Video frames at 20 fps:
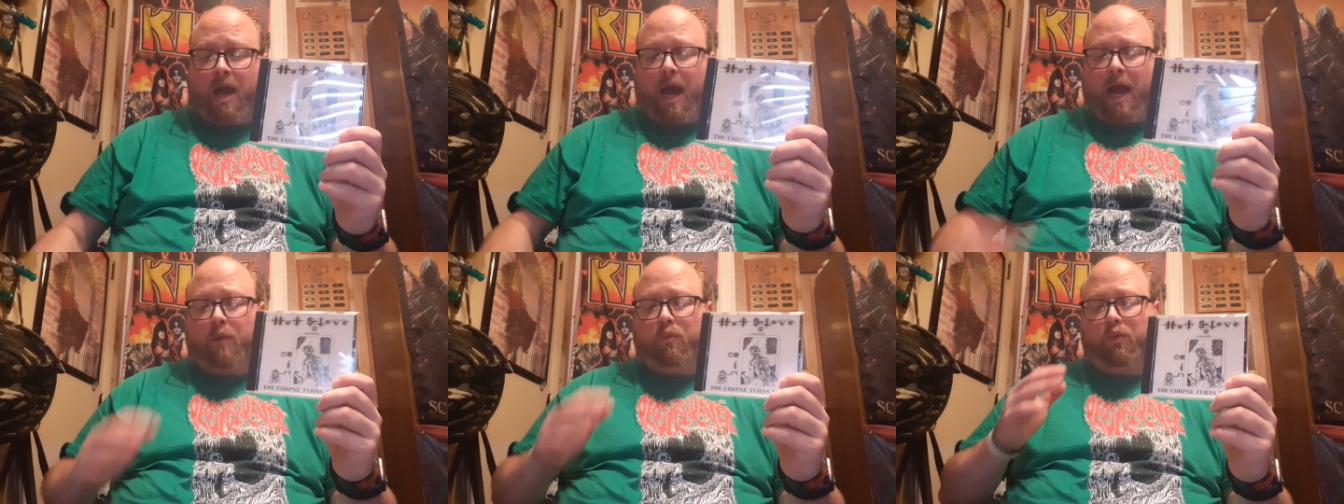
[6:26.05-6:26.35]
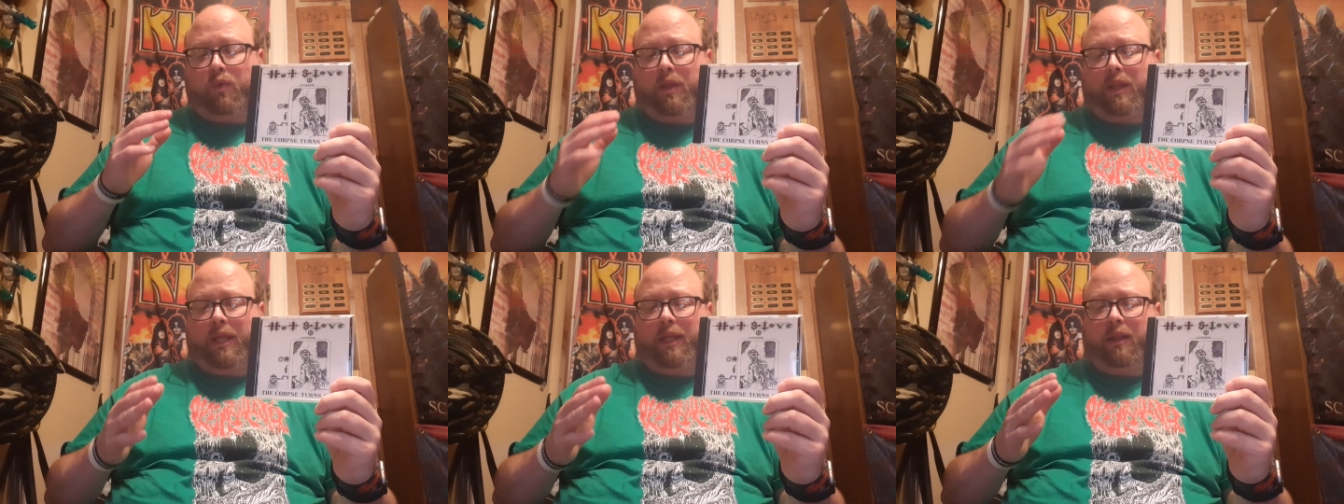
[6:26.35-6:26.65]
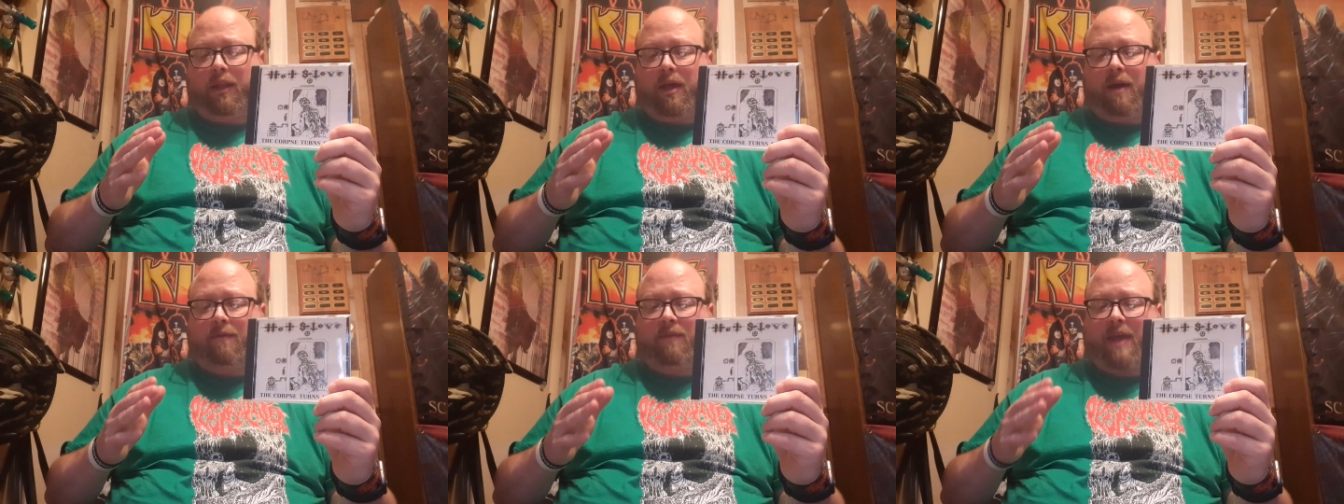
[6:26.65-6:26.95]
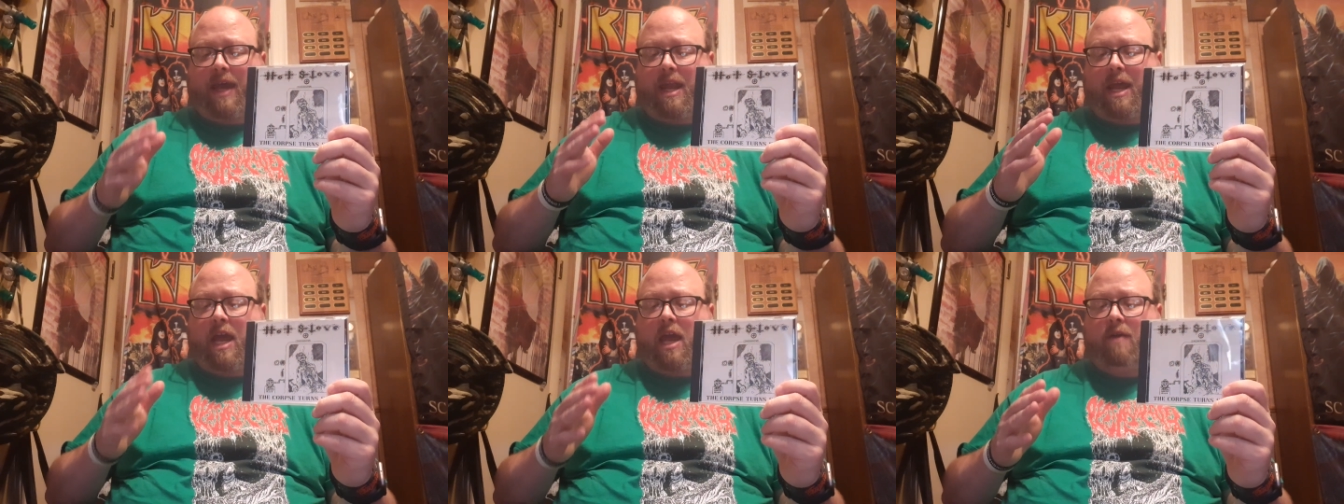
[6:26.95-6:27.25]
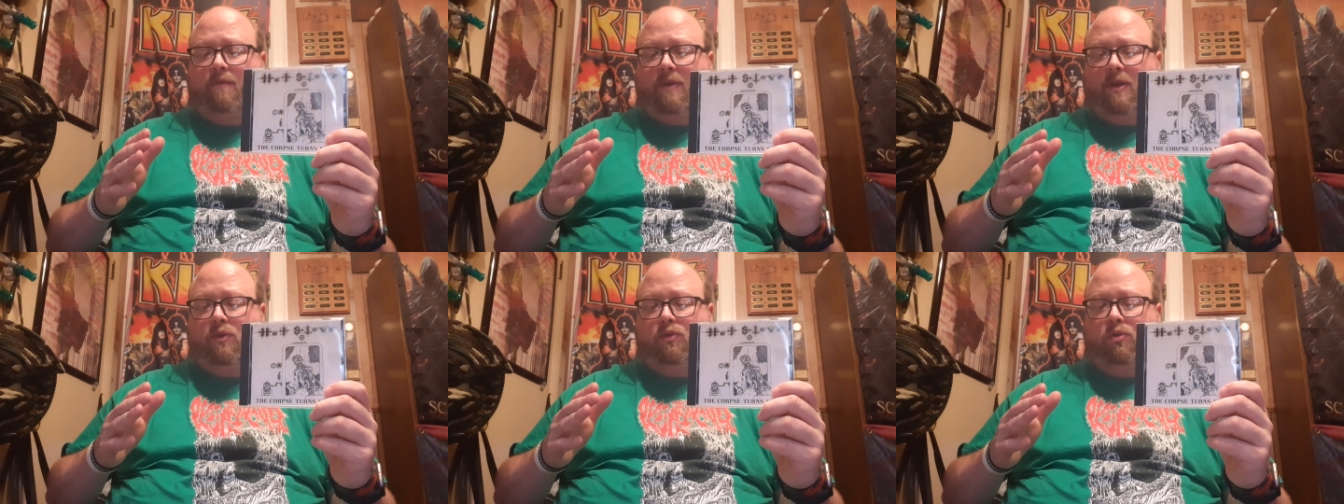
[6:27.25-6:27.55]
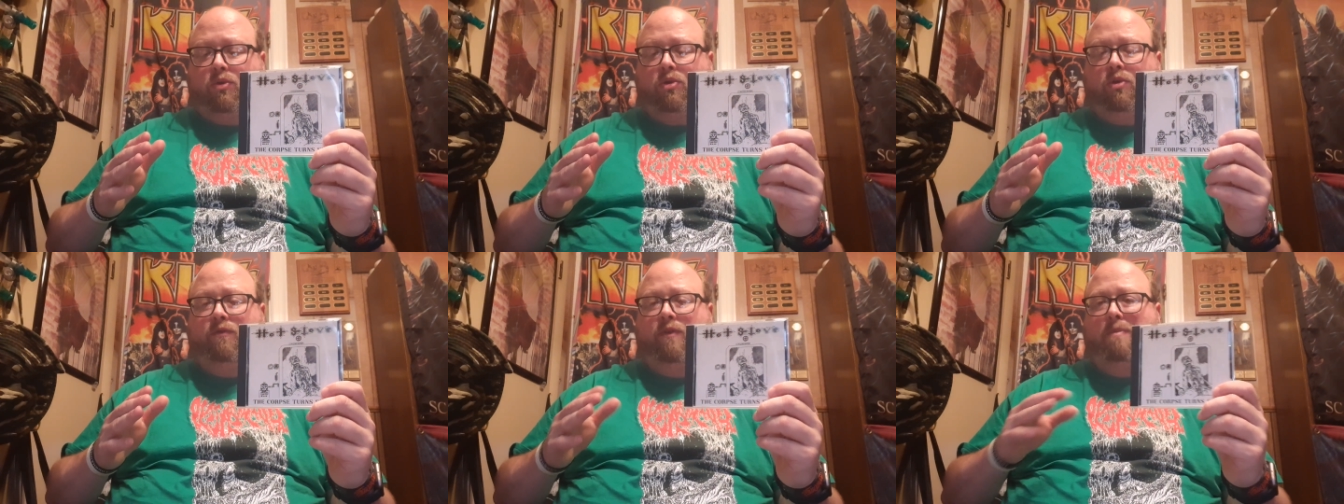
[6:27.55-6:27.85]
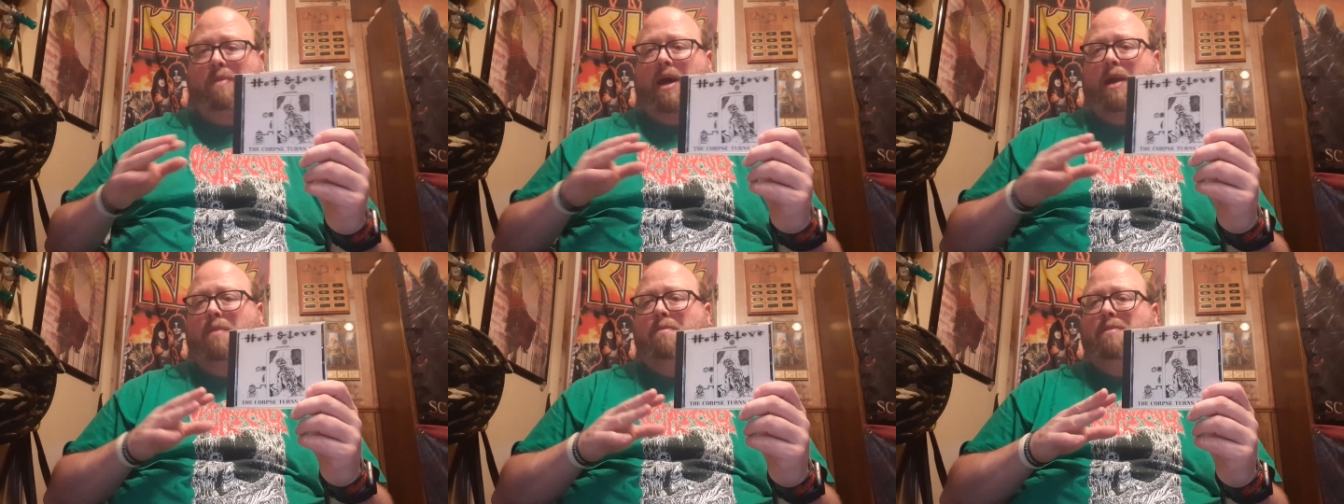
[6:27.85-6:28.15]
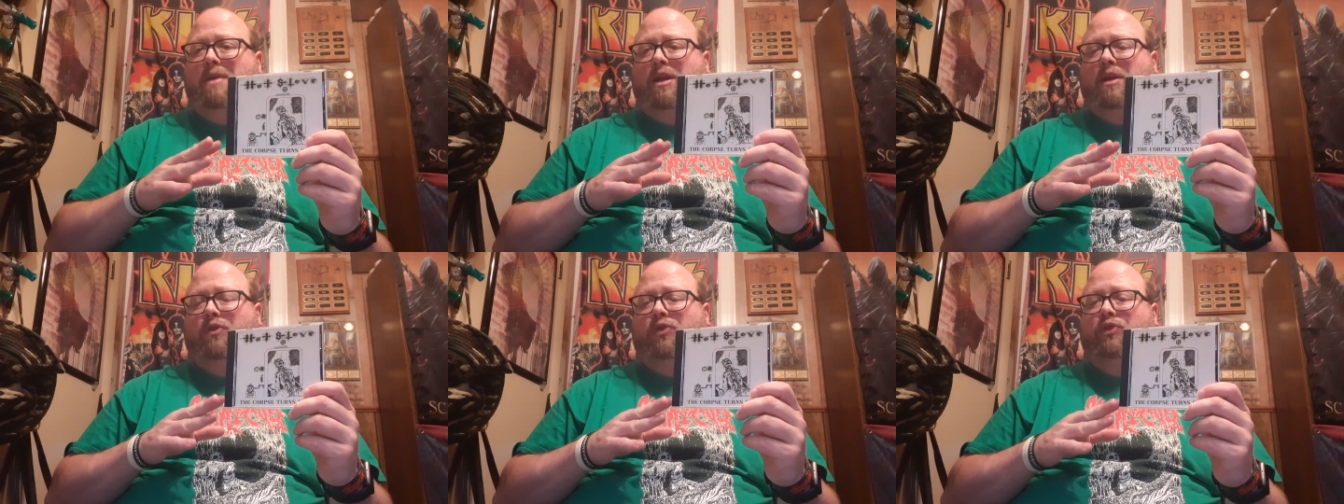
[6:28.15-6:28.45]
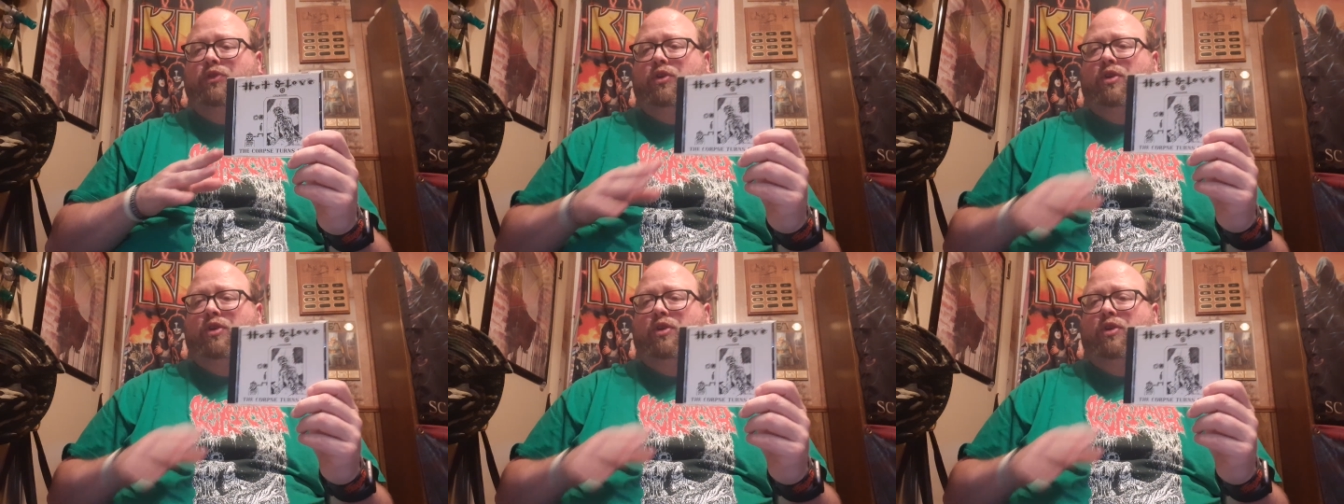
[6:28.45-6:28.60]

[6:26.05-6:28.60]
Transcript: I really love that heavy groove about a minute and